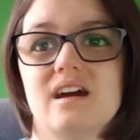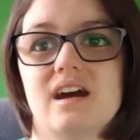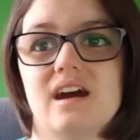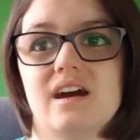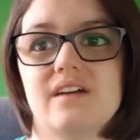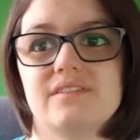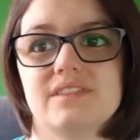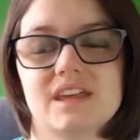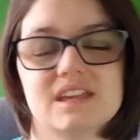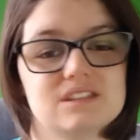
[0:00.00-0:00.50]

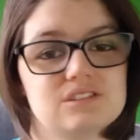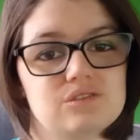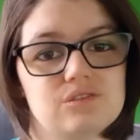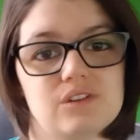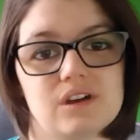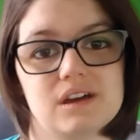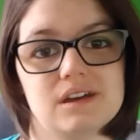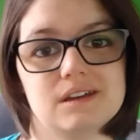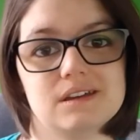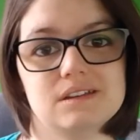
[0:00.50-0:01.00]
And that's
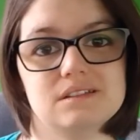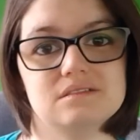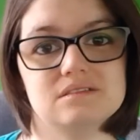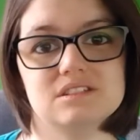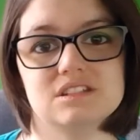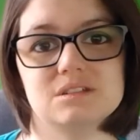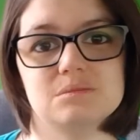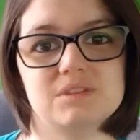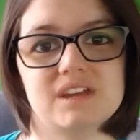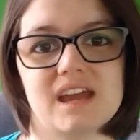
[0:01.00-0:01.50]
fine
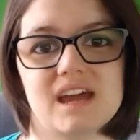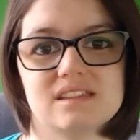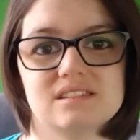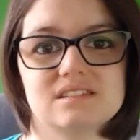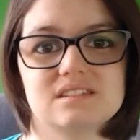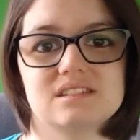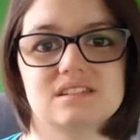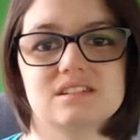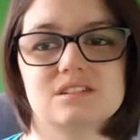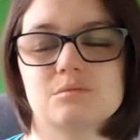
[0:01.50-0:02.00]
to be
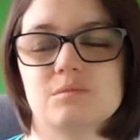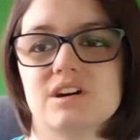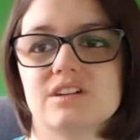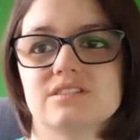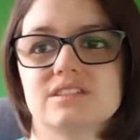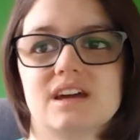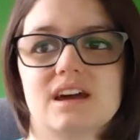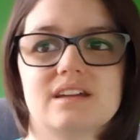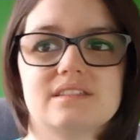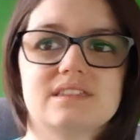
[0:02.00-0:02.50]
hesitant
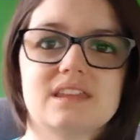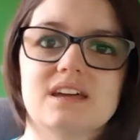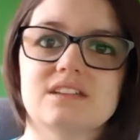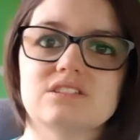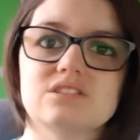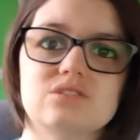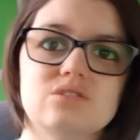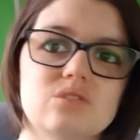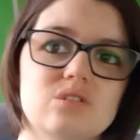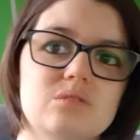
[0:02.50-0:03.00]
about that,
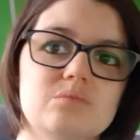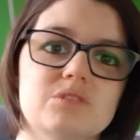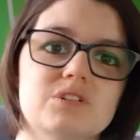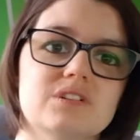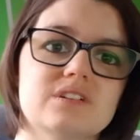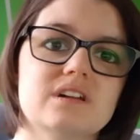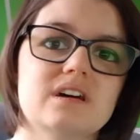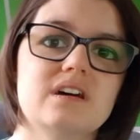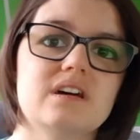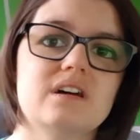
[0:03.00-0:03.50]
that's
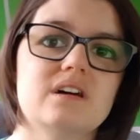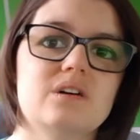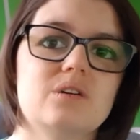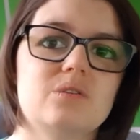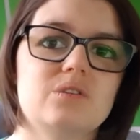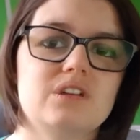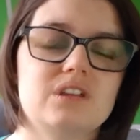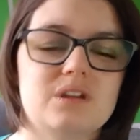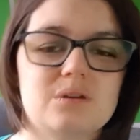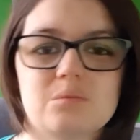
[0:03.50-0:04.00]
normal.
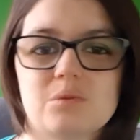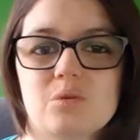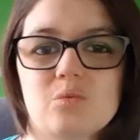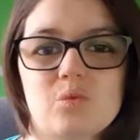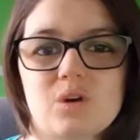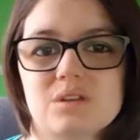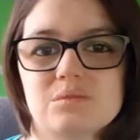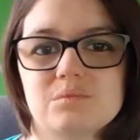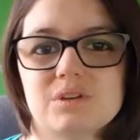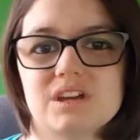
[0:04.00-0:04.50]
But
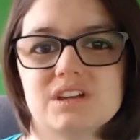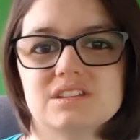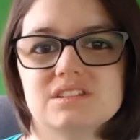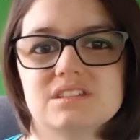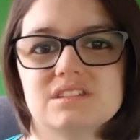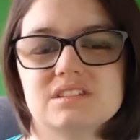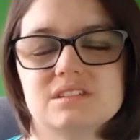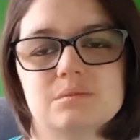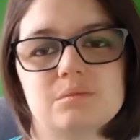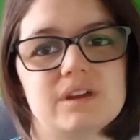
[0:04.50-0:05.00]
one
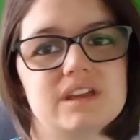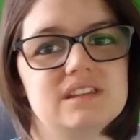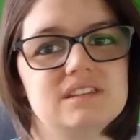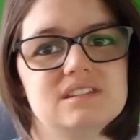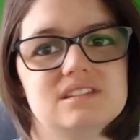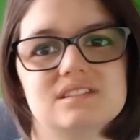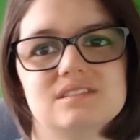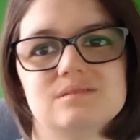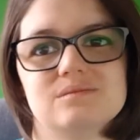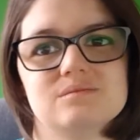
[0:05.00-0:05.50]
person's
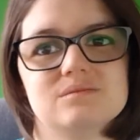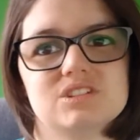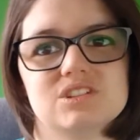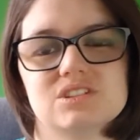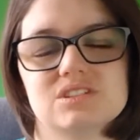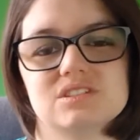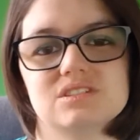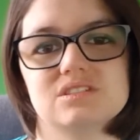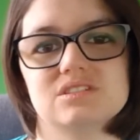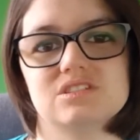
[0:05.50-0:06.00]
opinion
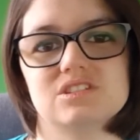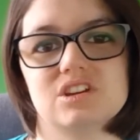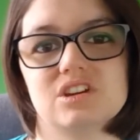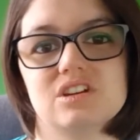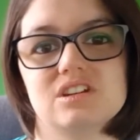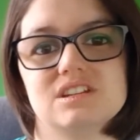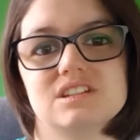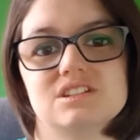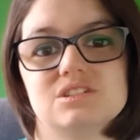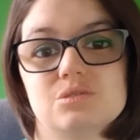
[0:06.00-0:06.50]
doesn't
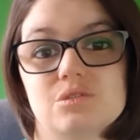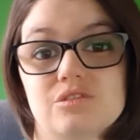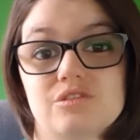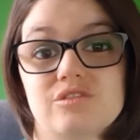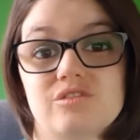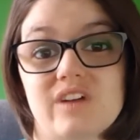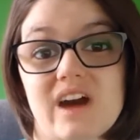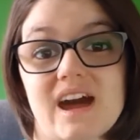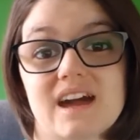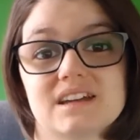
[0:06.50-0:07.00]
turn into
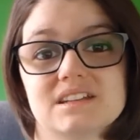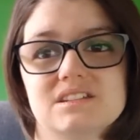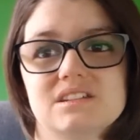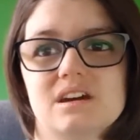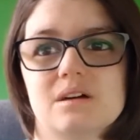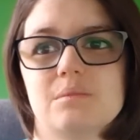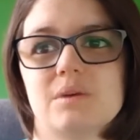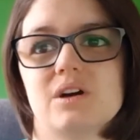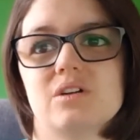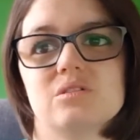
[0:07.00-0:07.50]
a fact
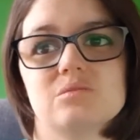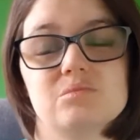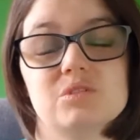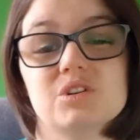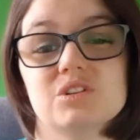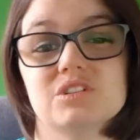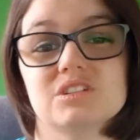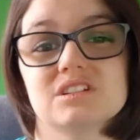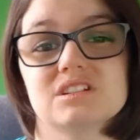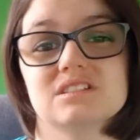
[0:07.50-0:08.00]
about a
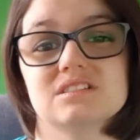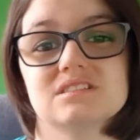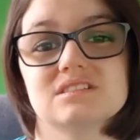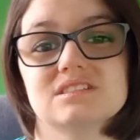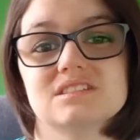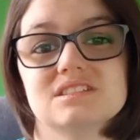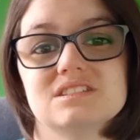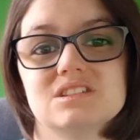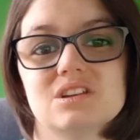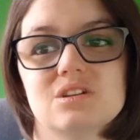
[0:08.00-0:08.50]
book.
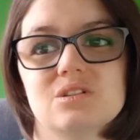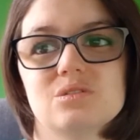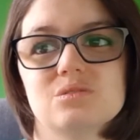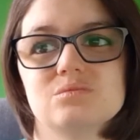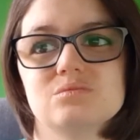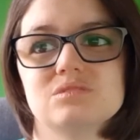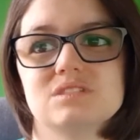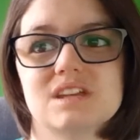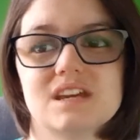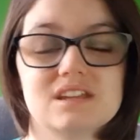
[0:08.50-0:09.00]
So
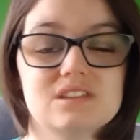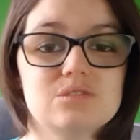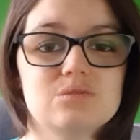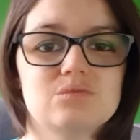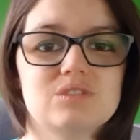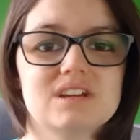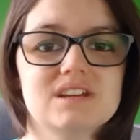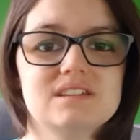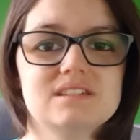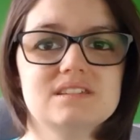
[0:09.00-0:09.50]
take the
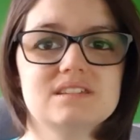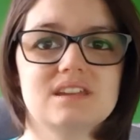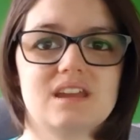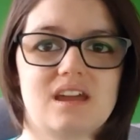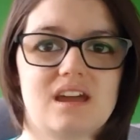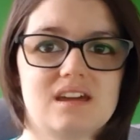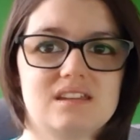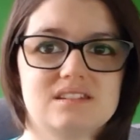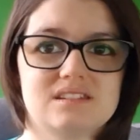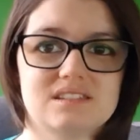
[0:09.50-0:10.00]
risk
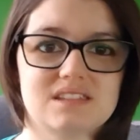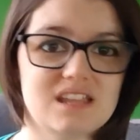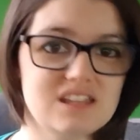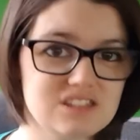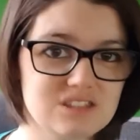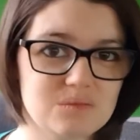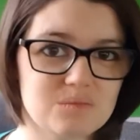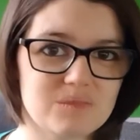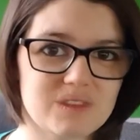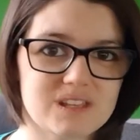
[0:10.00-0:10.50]
and send
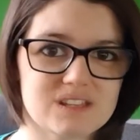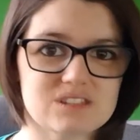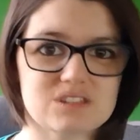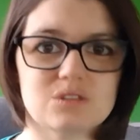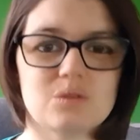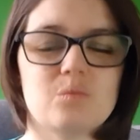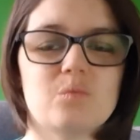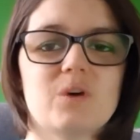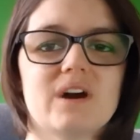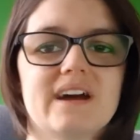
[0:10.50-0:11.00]
something
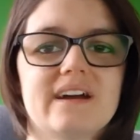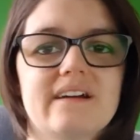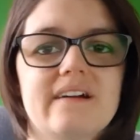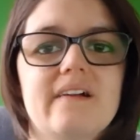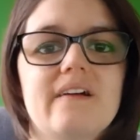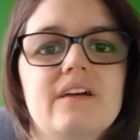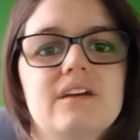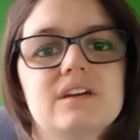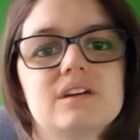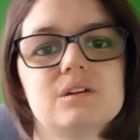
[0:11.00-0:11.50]
somewhere.
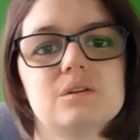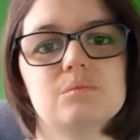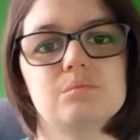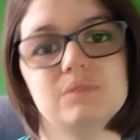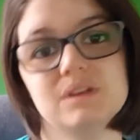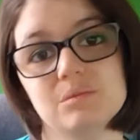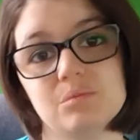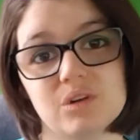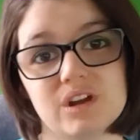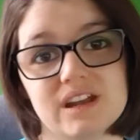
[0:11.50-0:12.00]

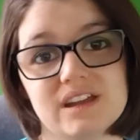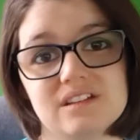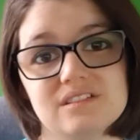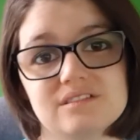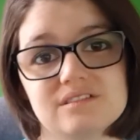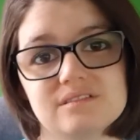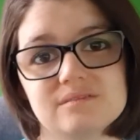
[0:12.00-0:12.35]
Be brave.